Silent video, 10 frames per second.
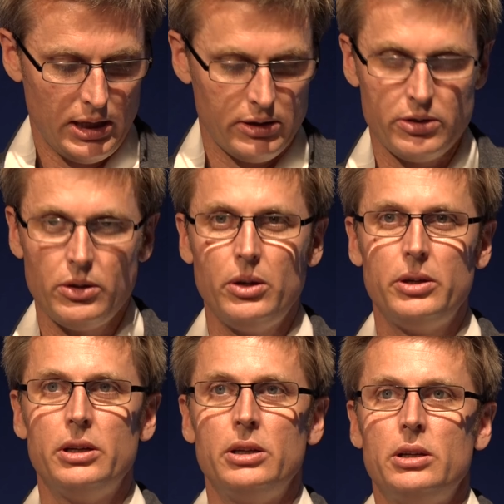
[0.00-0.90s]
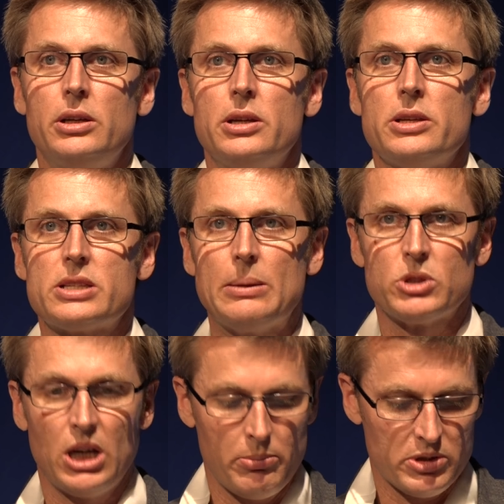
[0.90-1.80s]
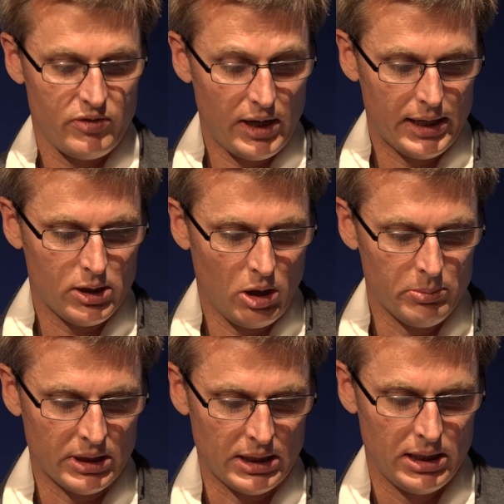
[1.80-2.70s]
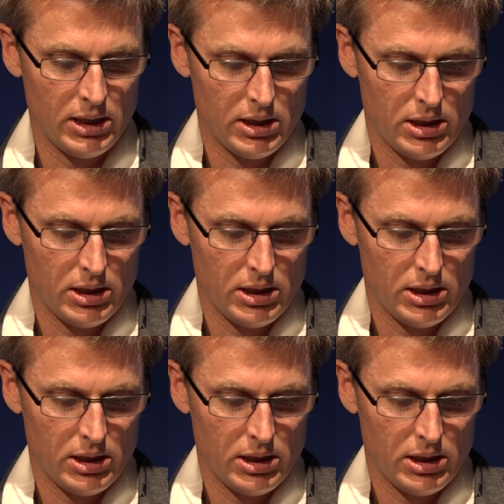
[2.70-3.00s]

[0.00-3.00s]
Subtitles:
And third, sometimes fairly commonly,